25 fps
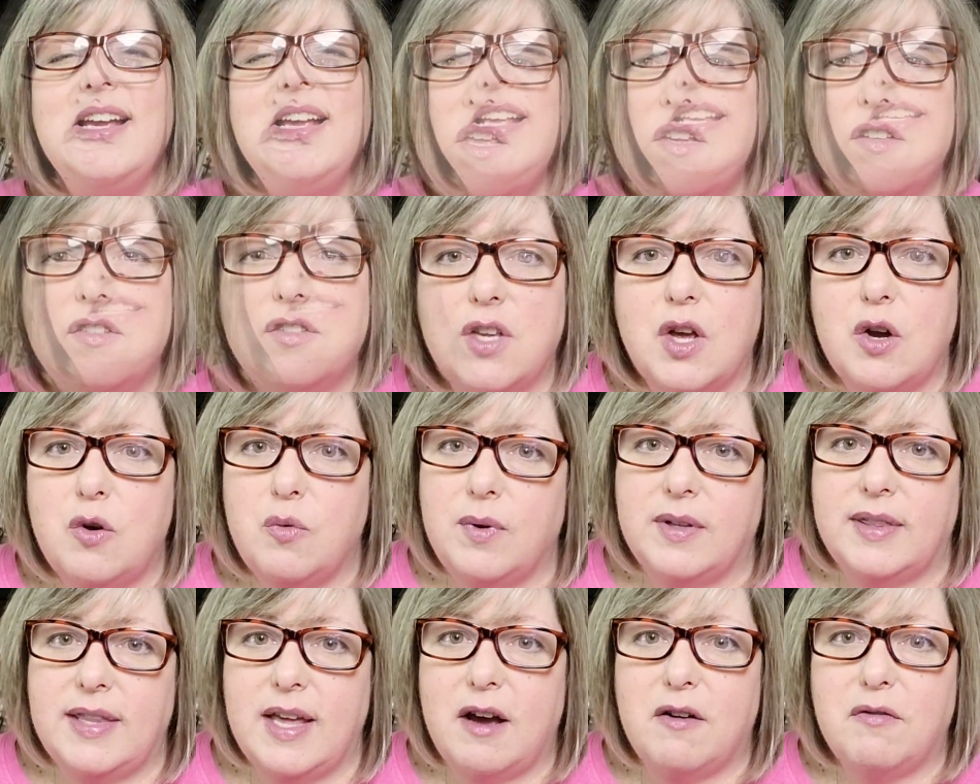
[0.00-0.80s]
So
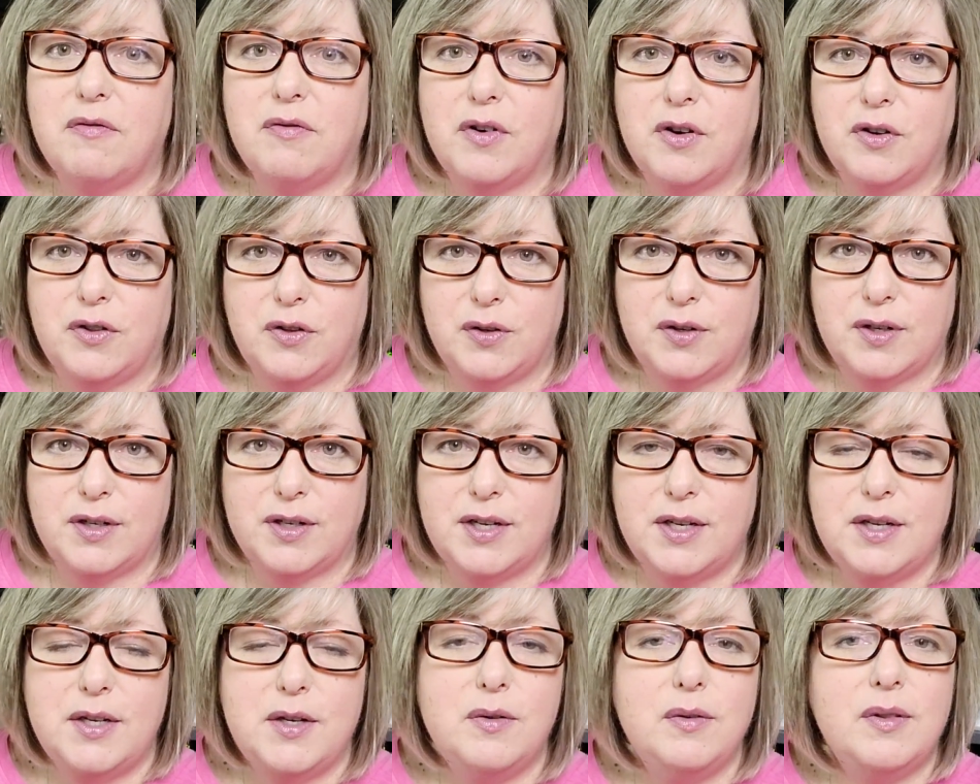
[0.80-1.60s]
without further
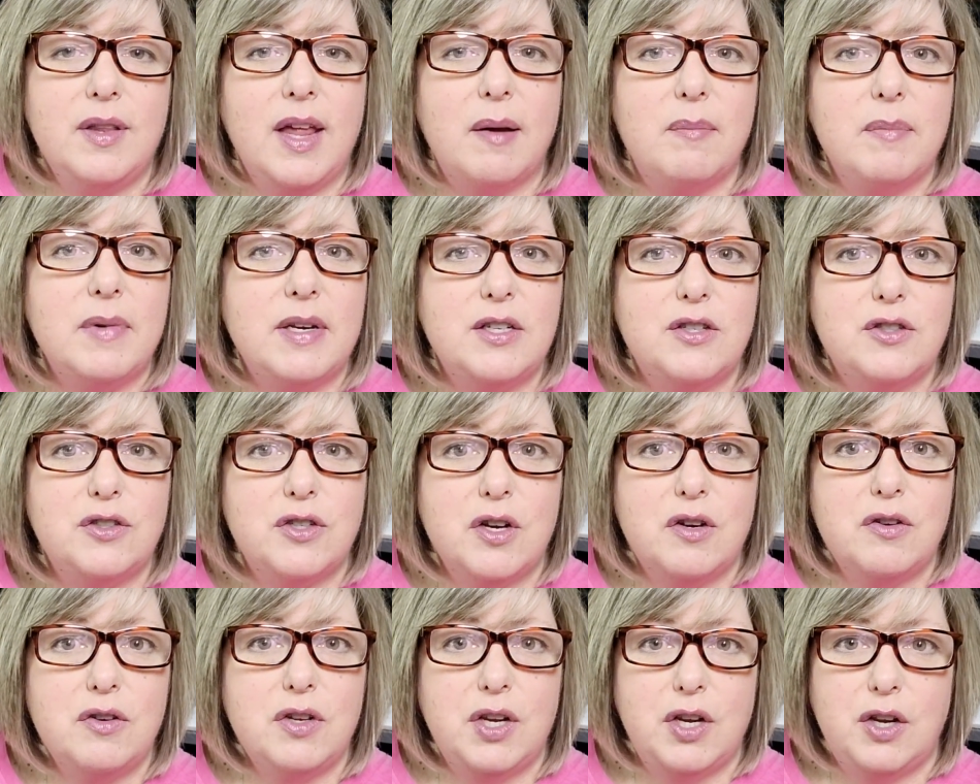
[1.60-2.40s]
ado, let me
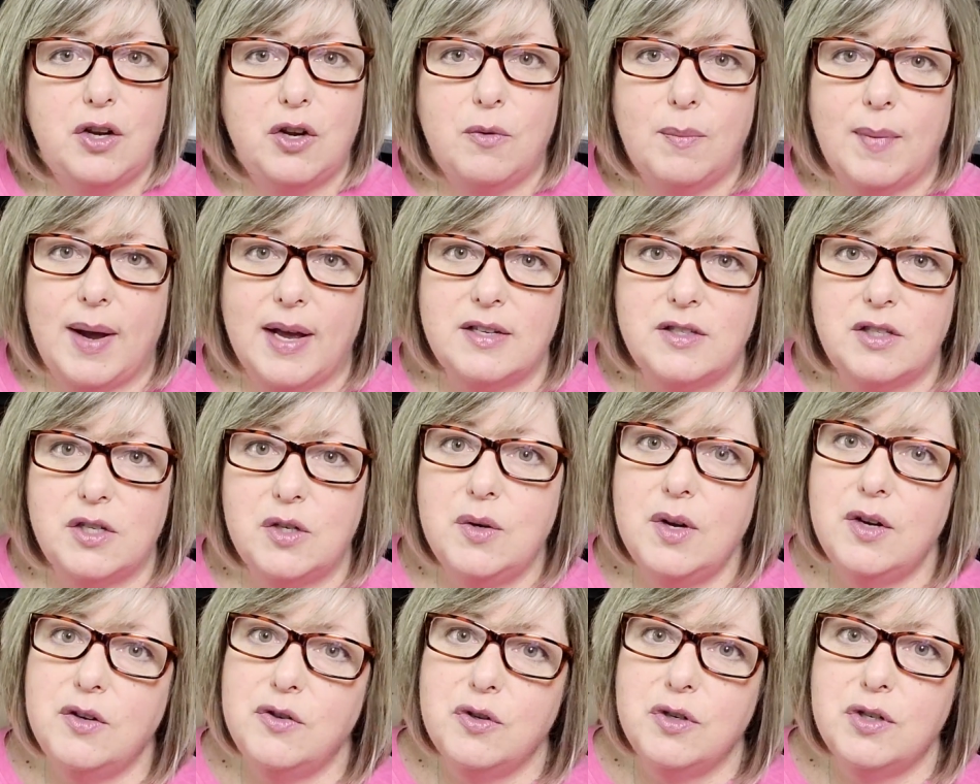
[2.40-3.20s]
show you my
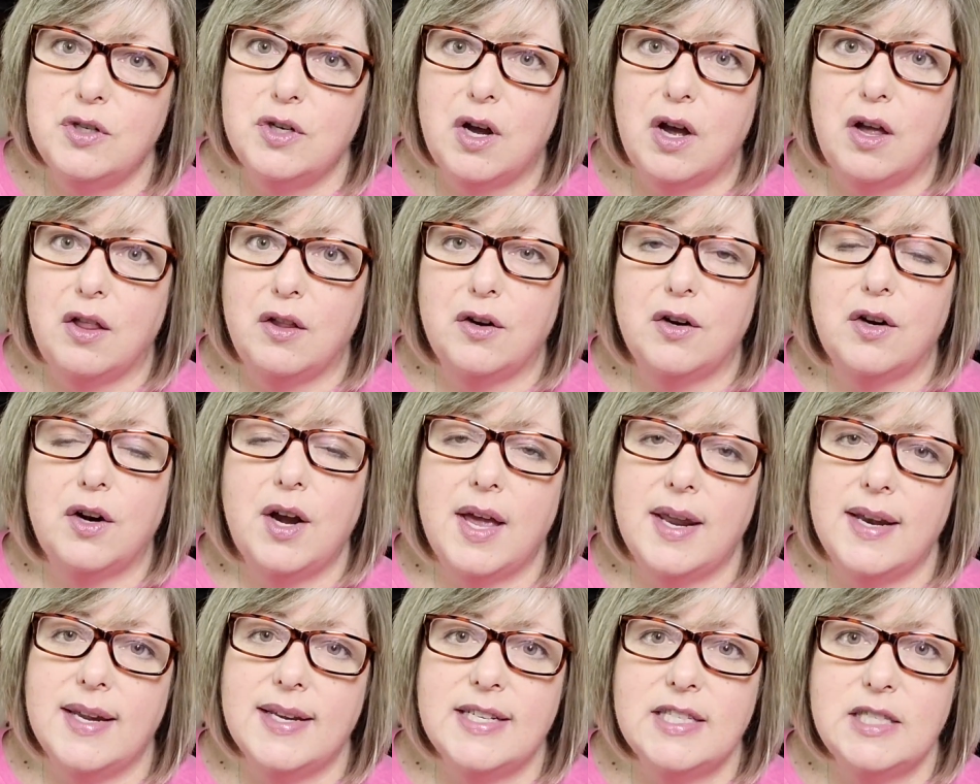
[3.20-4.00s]
$200
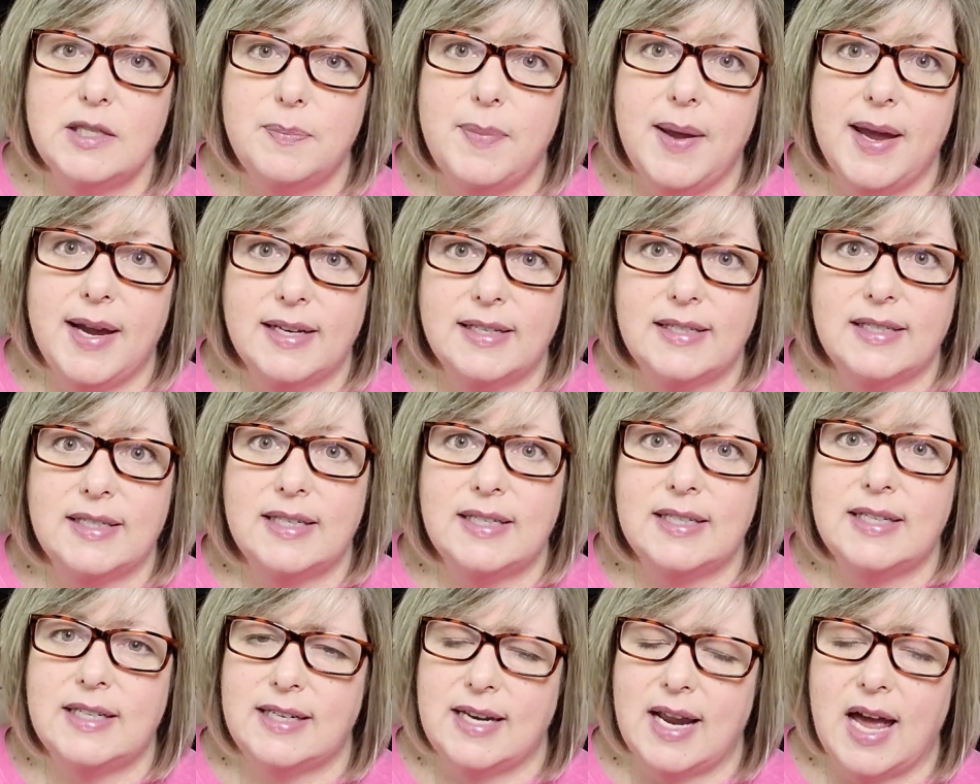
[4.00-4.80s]

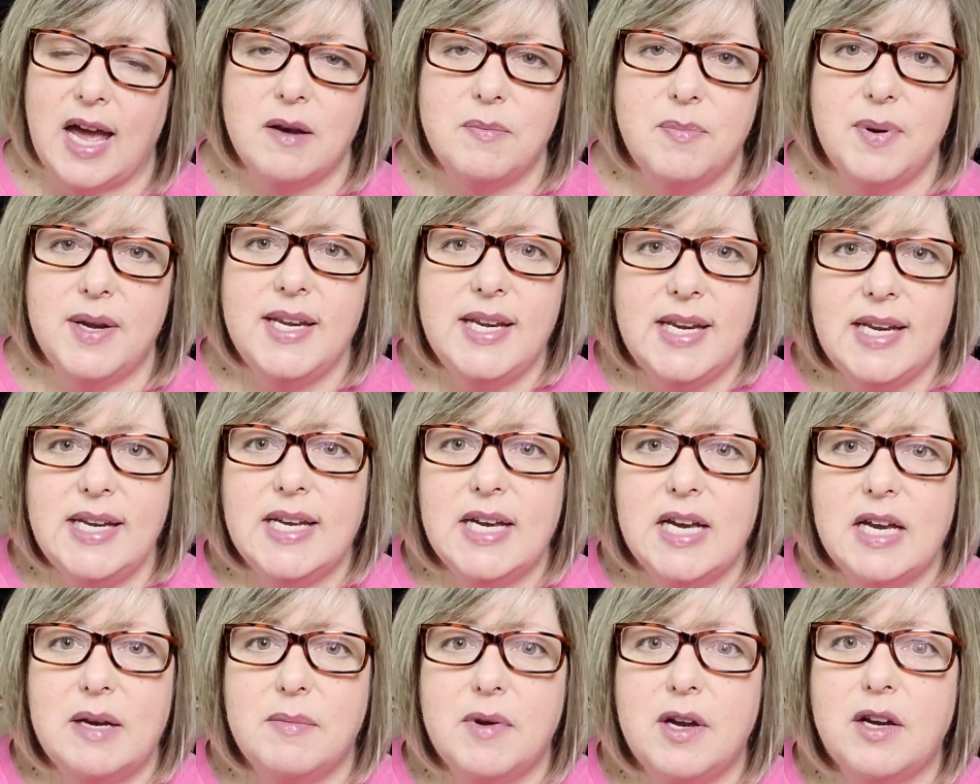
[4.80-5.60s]
unexpected 9
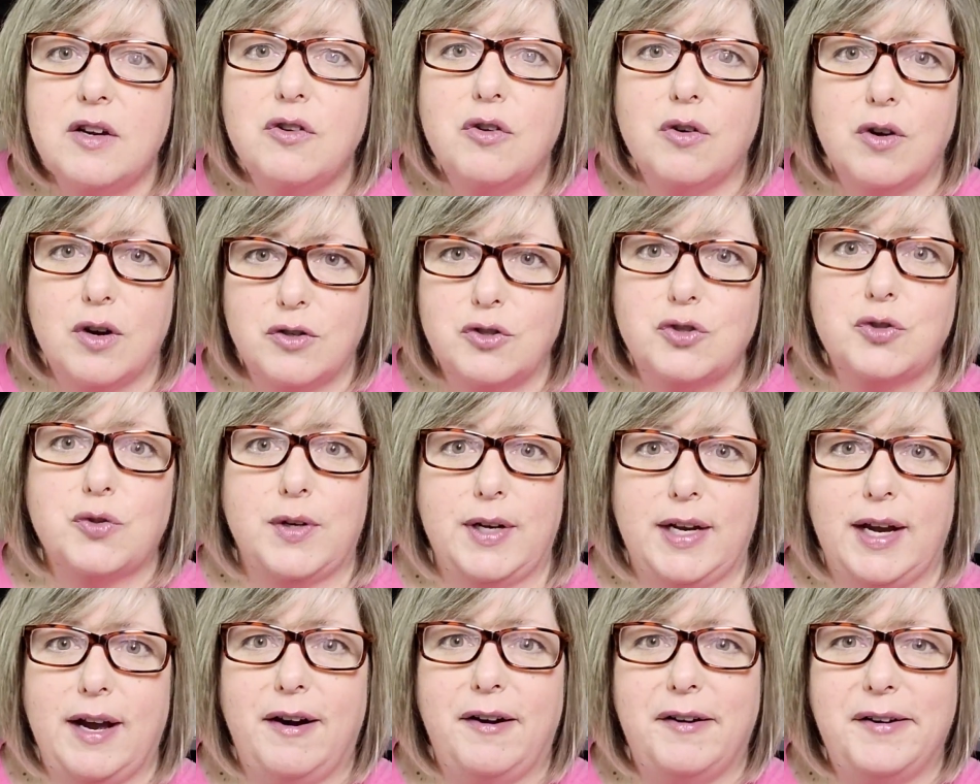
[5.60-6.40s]
p.m.
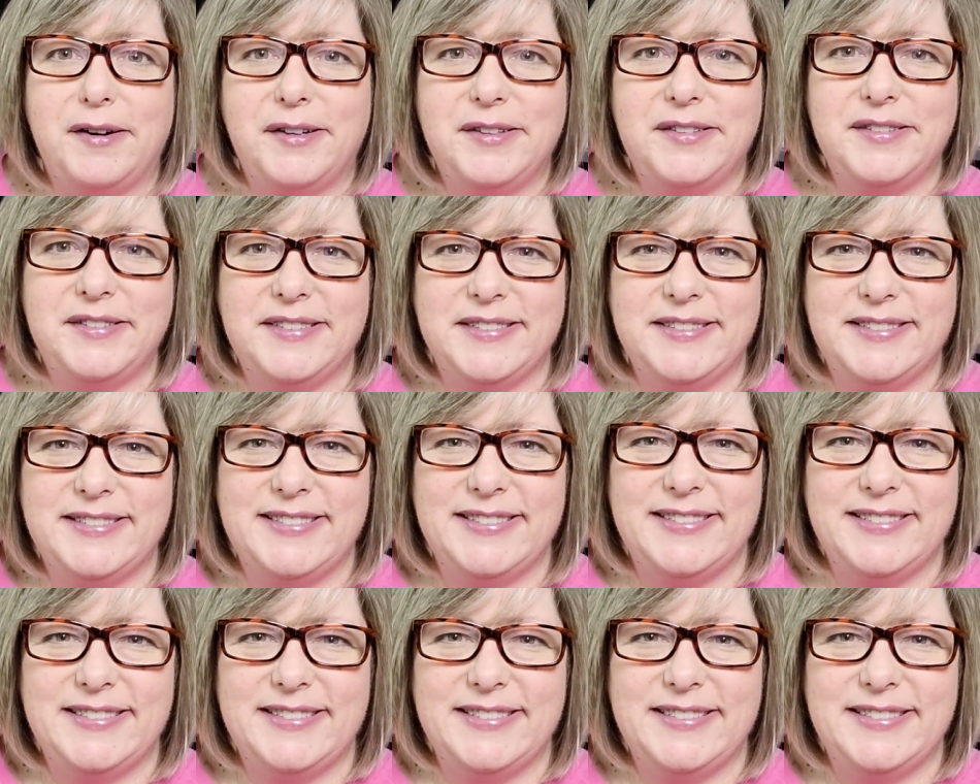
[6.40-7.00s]
grocery haul.